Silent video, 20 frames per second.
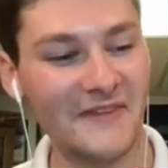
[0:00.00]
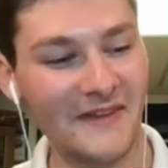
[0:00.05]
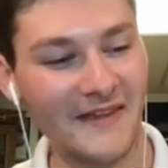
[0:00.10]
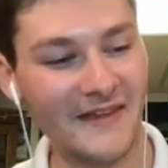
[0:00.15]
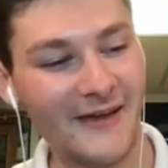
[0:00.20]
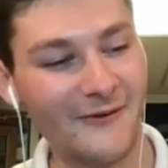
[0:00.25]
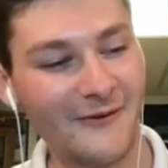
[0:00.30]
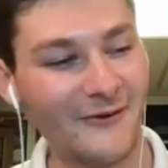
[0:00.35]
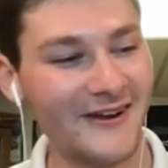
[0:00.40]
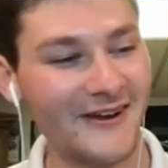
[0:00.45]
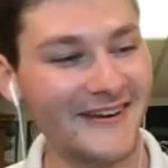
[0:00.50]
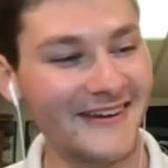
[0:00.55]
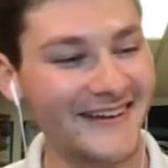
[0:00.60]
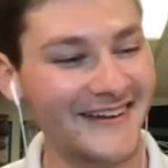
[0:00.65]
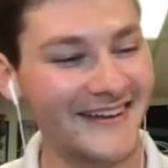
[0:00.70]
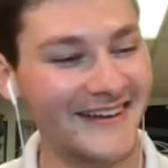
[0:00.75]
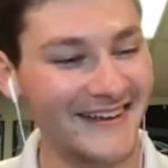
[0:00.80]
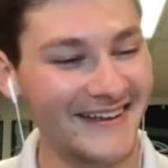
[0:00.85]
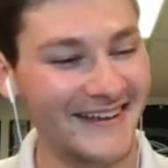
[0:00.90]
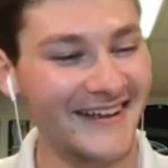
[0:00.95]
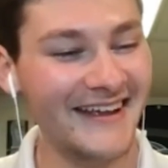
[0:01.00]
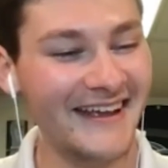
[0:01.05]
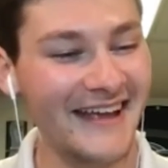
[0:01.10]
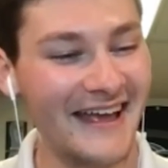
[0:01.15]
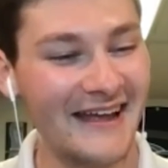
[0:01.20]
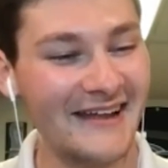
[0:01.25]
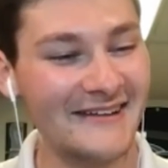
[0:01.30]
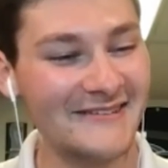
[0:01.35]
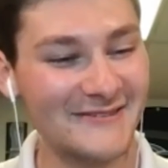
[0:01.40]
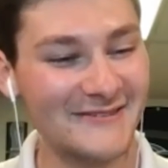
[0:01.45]
and we're going to
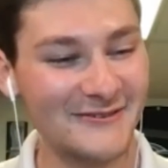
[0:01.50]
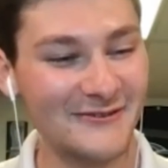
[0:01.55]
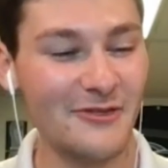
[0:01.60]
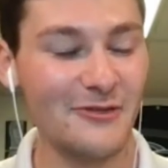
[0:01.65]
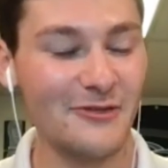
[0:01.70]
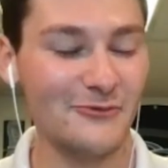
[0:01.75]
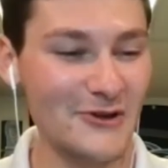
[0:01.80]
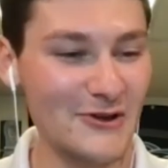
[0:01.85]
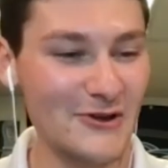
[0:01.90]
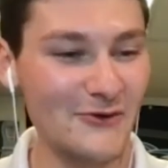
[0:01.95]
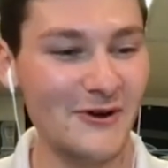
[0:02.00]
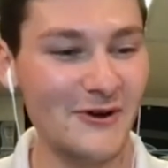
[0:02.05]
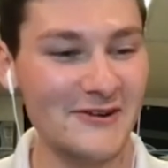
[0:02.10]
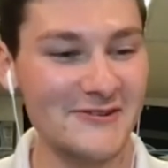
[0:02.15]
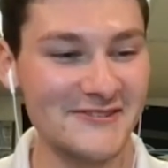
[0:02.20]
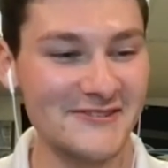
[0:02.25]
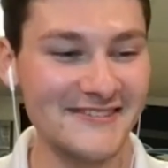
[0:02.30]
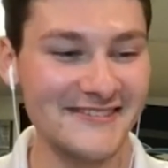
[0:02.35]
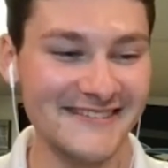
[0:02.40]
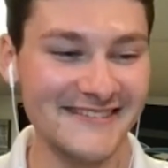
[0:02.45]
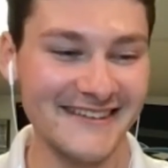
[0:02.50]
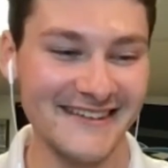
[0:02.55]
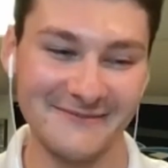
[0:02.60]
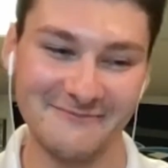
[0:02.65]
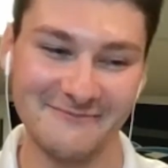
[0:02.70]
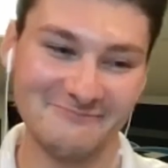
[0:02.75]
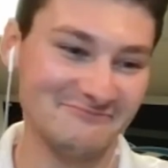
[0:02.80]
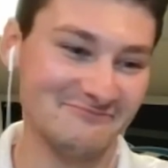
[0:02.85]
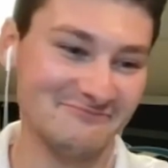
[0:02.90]
answer three questions that